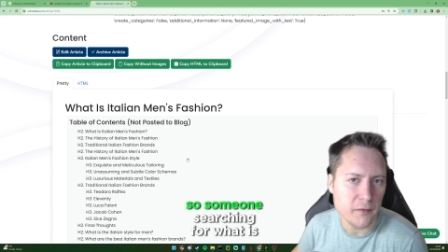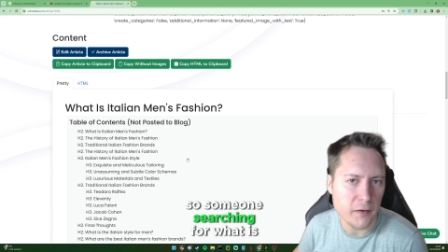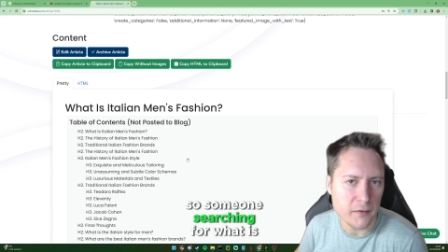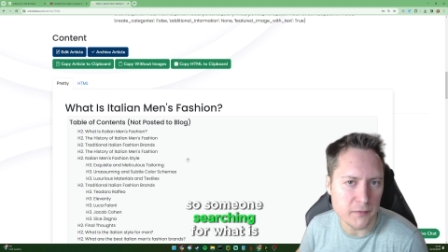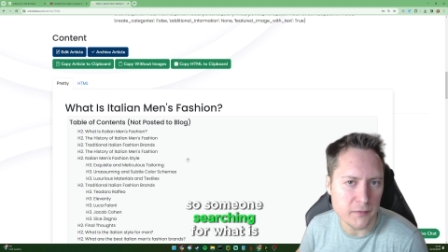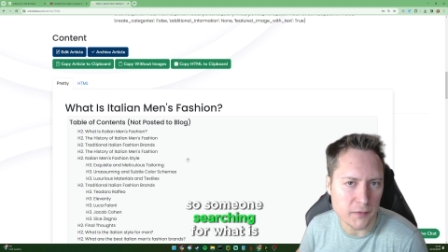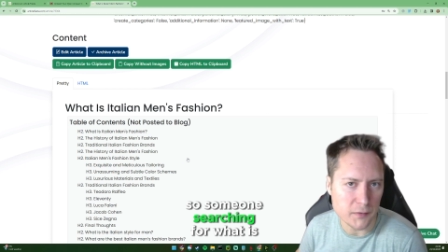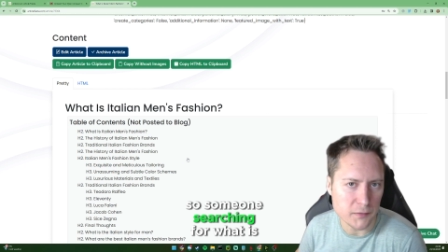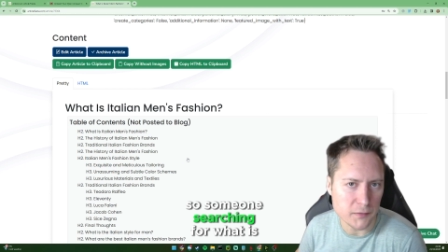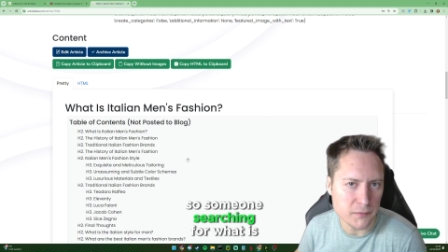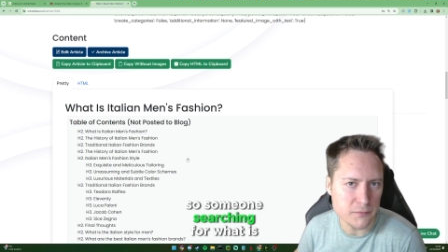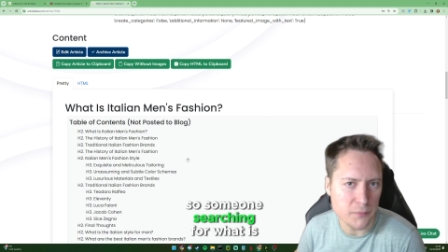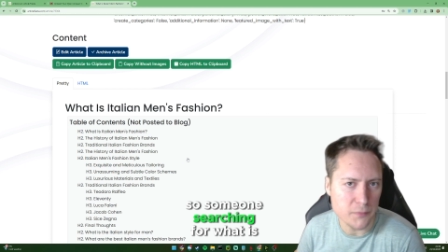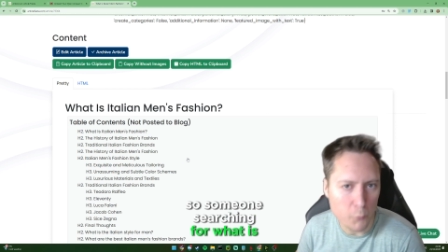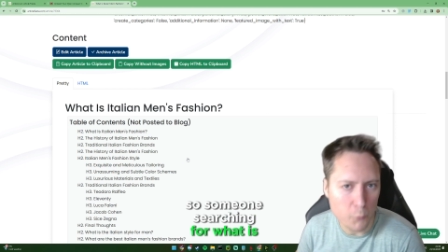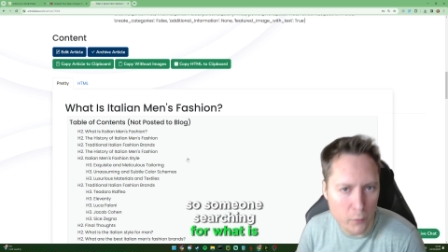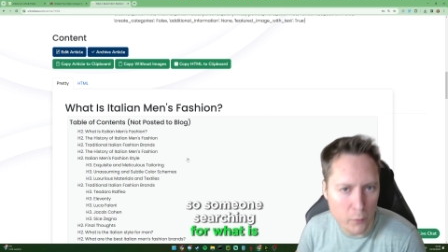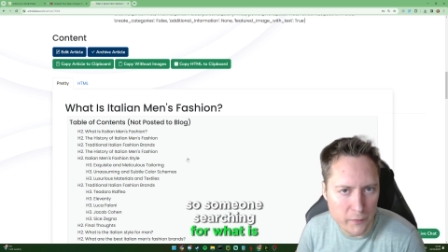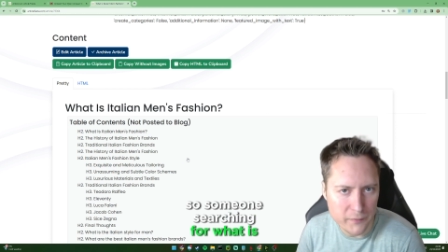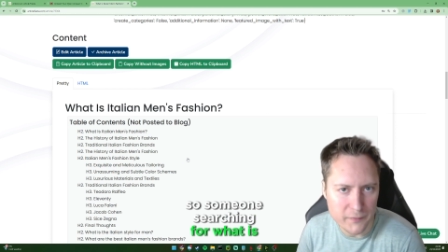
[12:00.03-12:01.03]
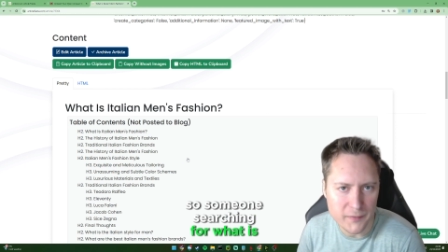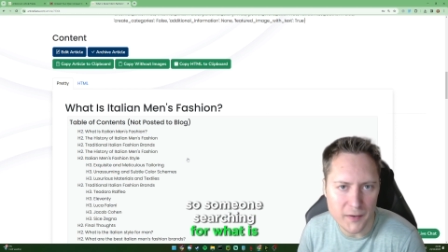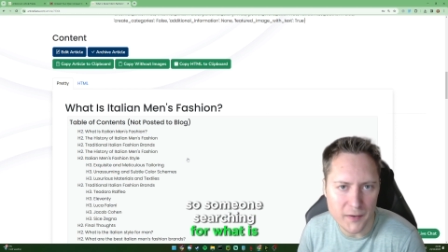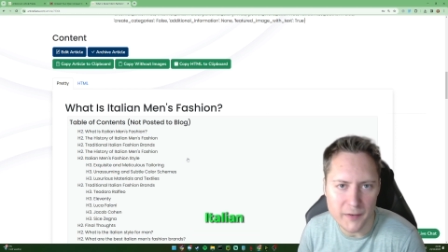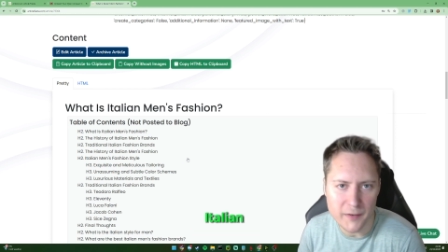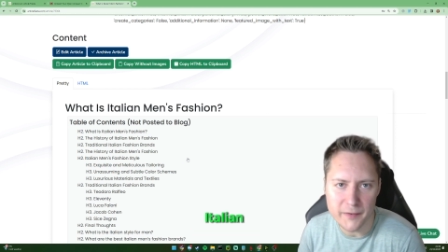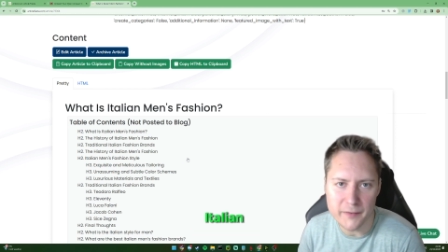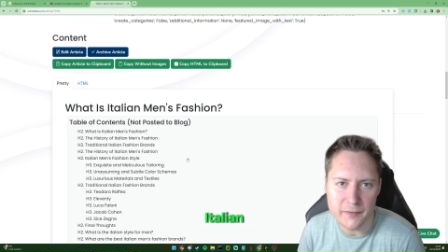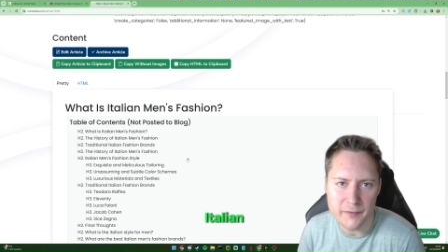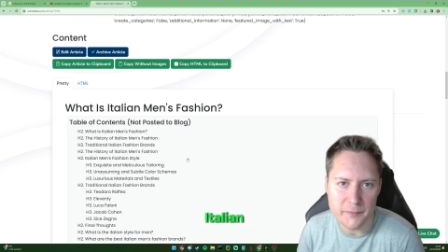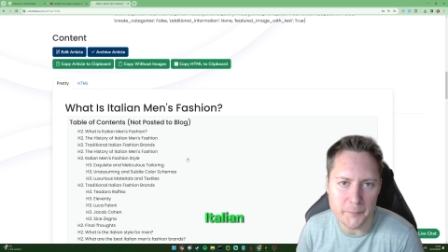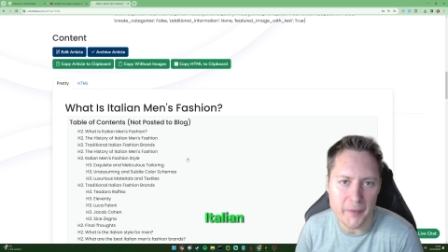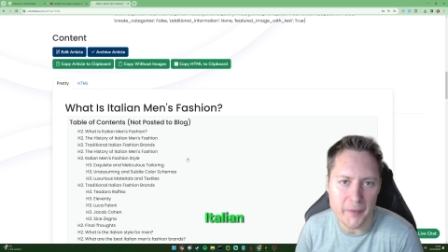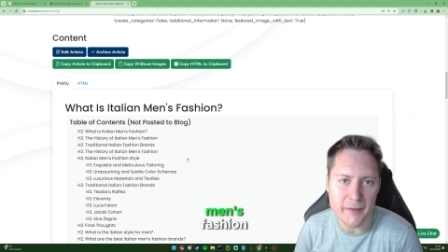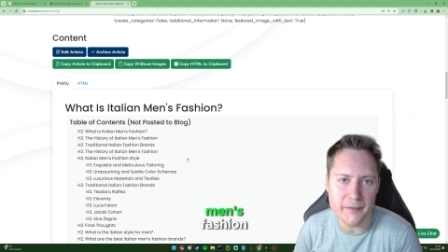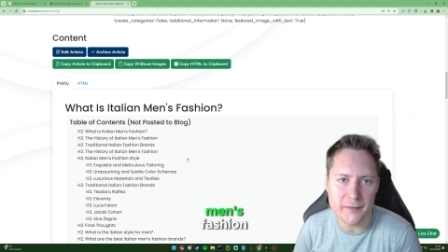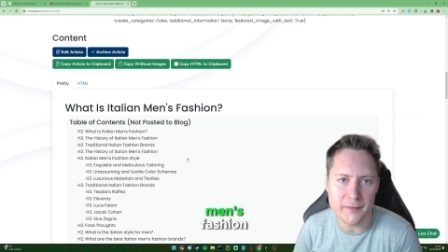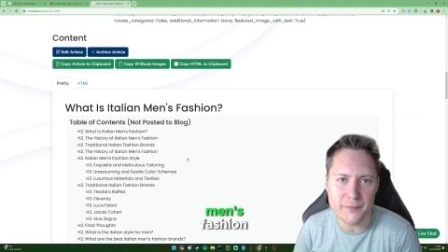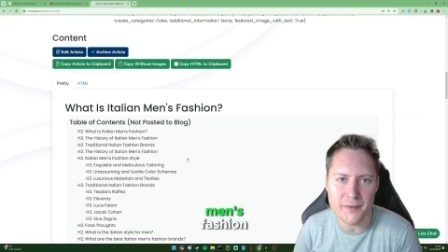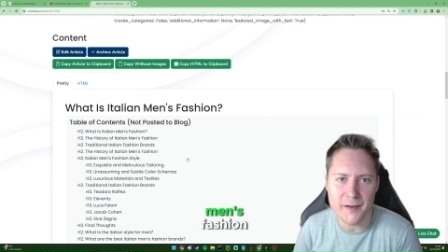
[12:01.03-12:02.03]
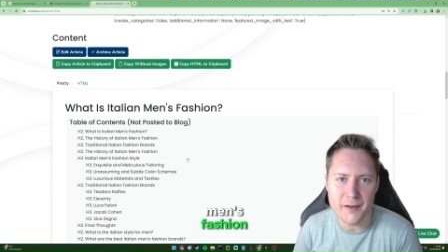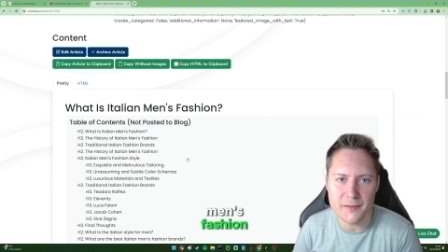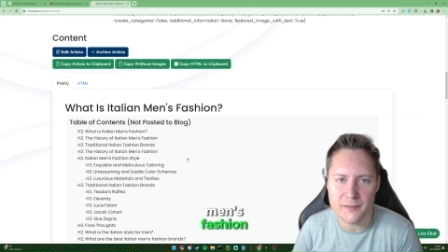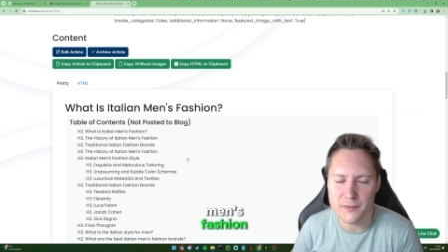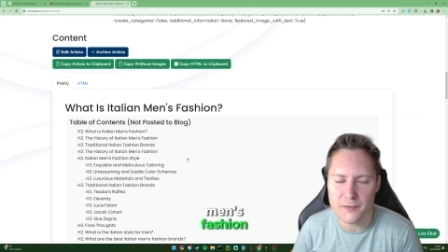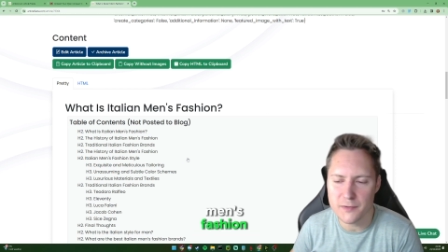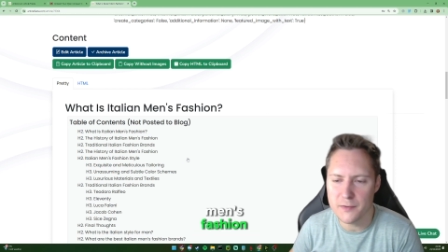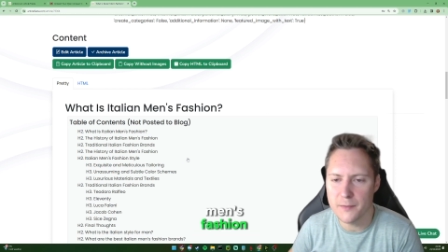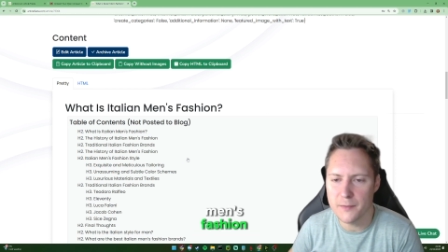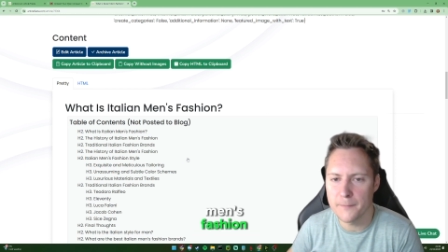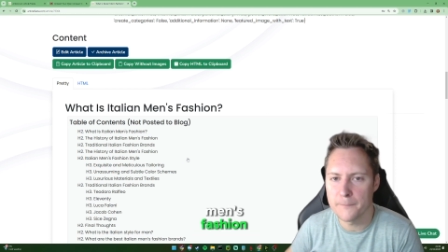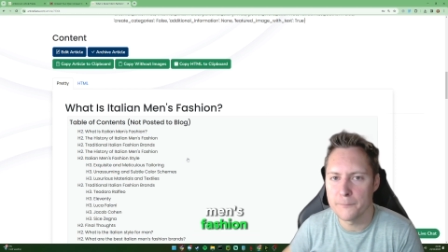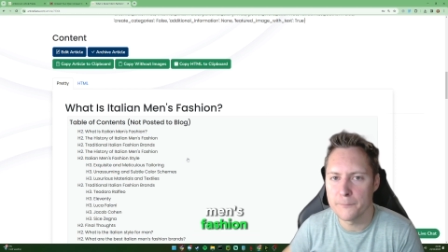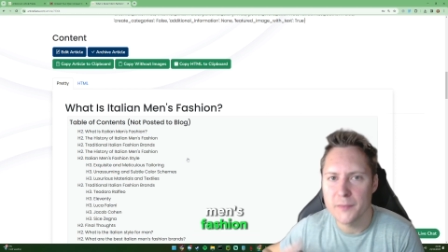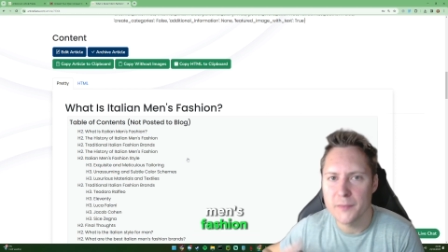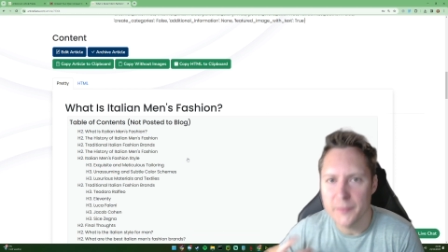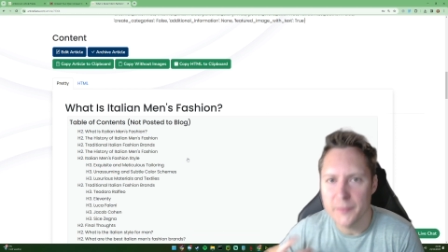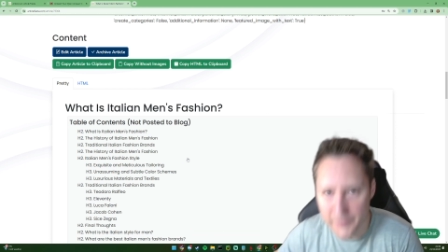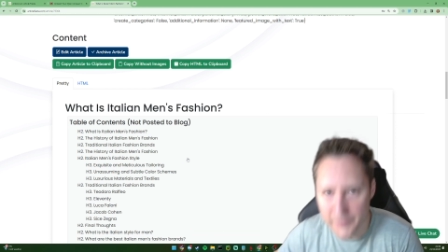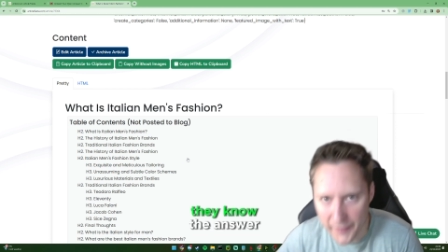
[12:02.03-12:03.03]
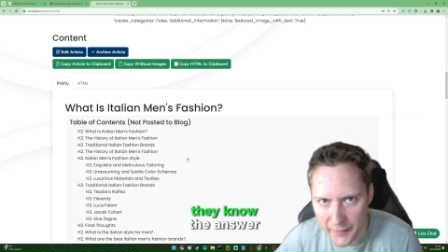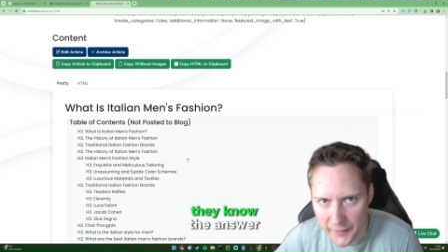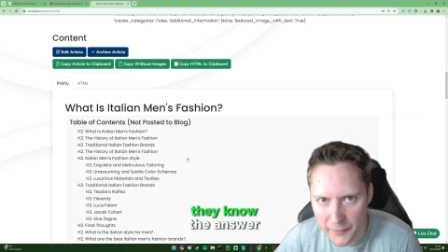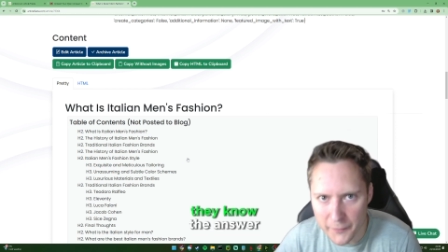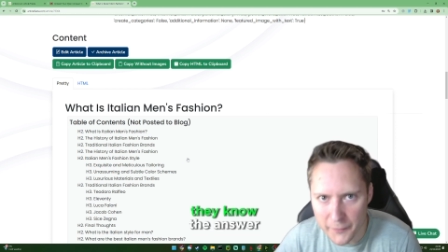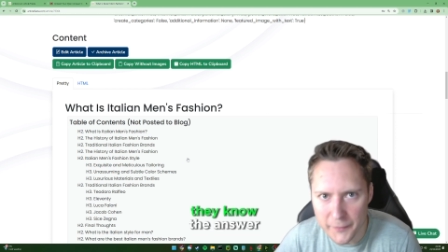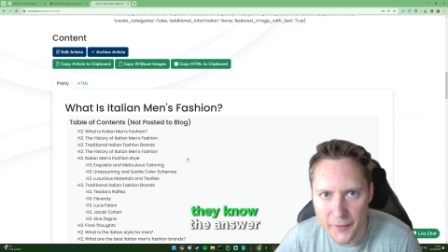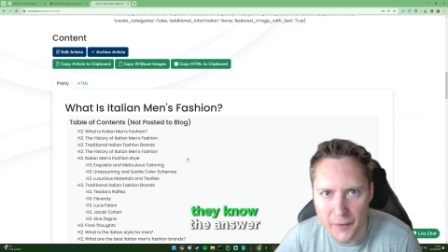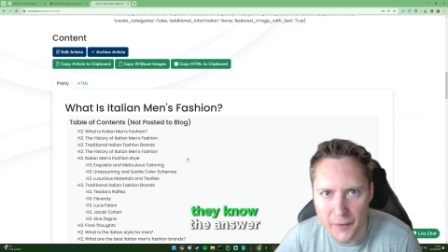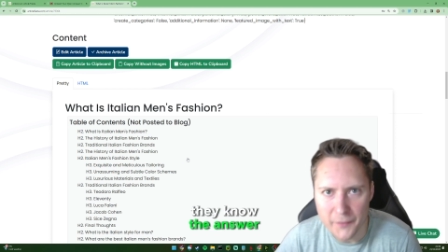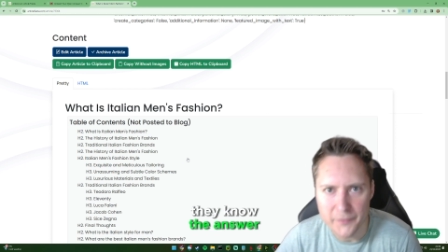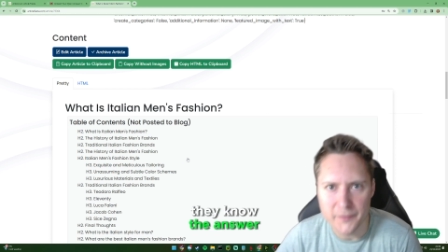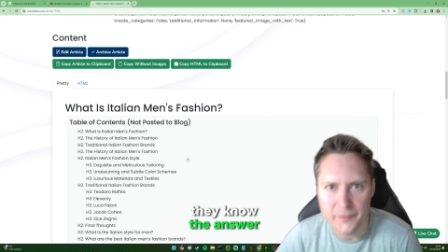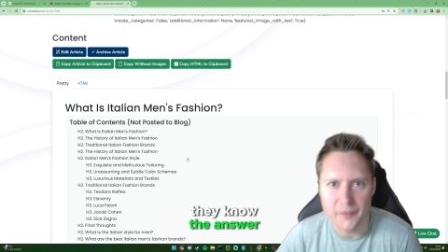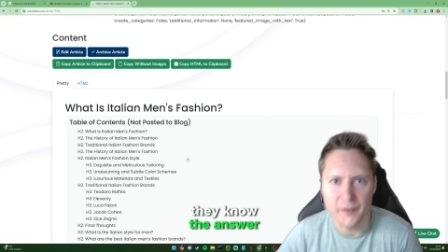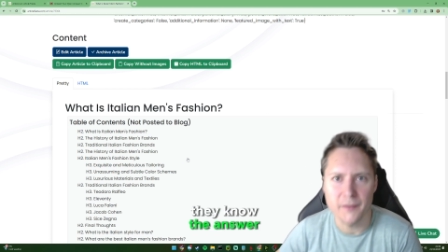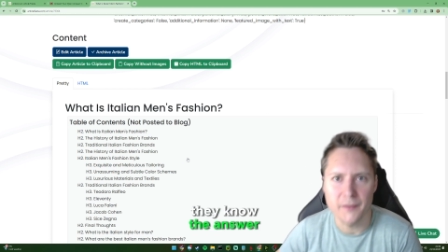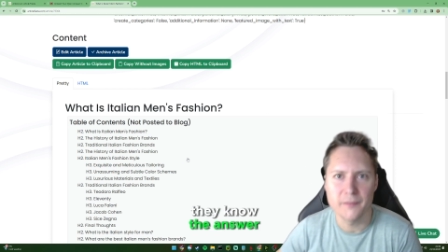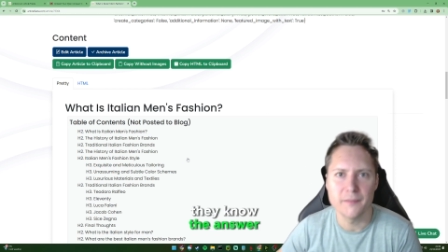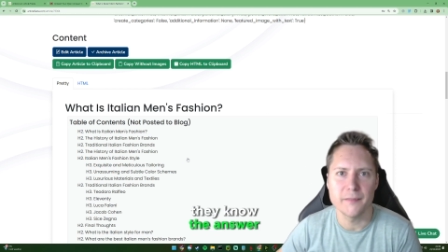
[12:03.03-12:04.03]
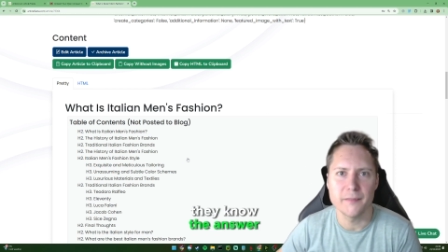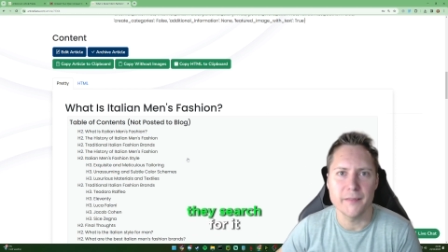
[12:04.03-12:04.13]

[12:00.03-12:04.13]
searching for what is Italian men's fashion, they know the answer.